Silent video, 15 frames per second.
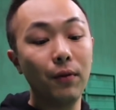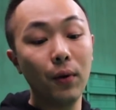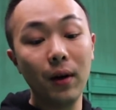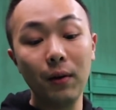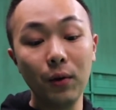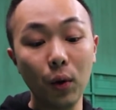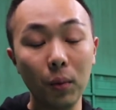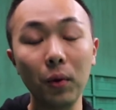
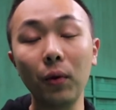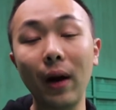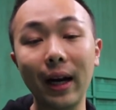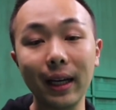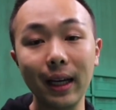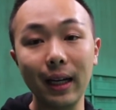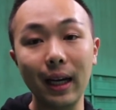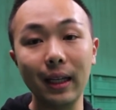a normal
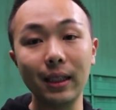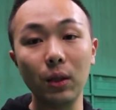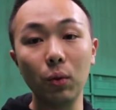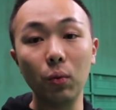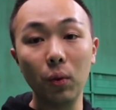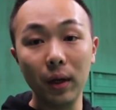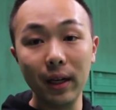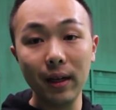racket it's a
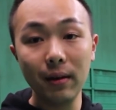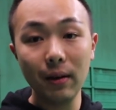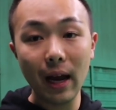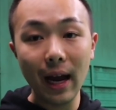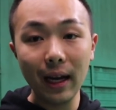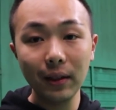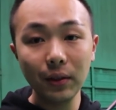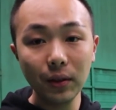wooden
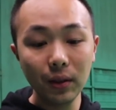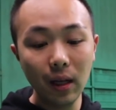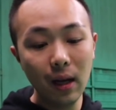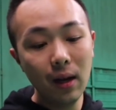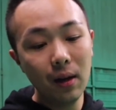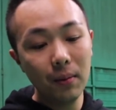handle,